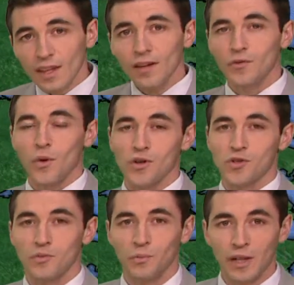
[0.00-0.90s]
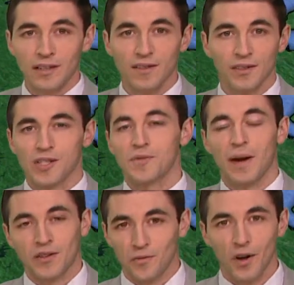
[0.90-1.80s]
Of course, we still
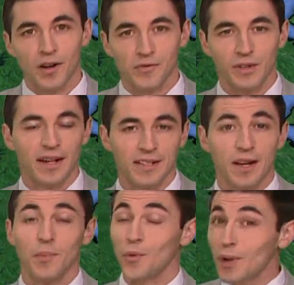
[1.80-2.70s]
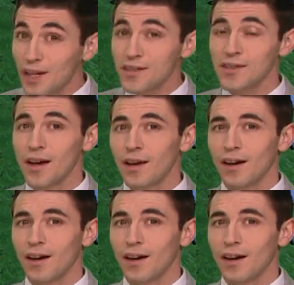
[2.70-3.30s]
expect frost for the next couple weeks